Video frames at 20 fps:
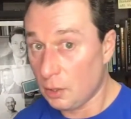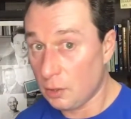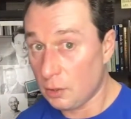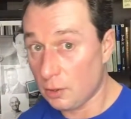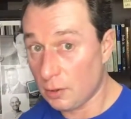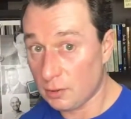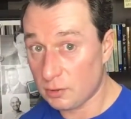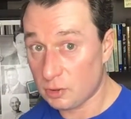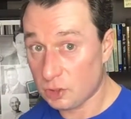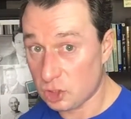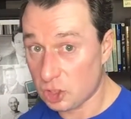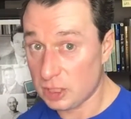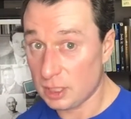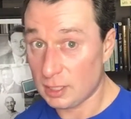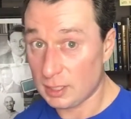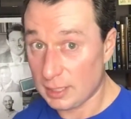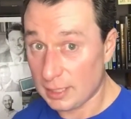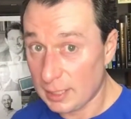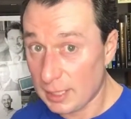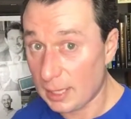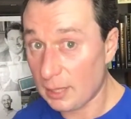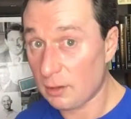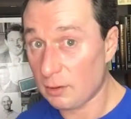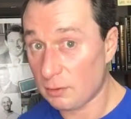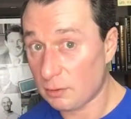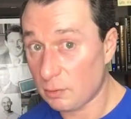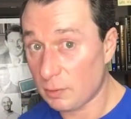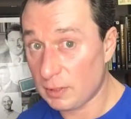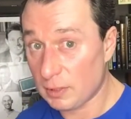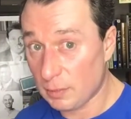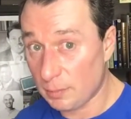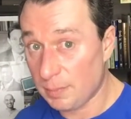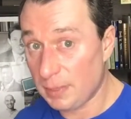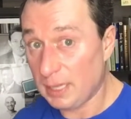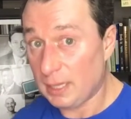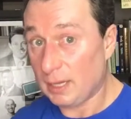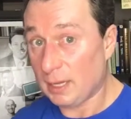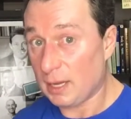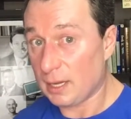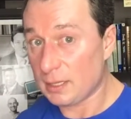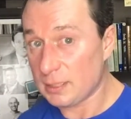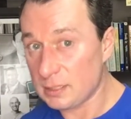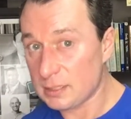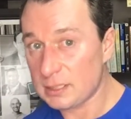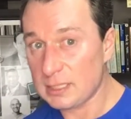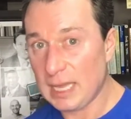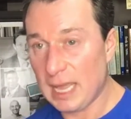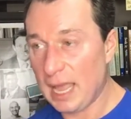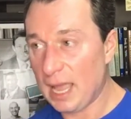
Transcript: you're chilling out with the big guns,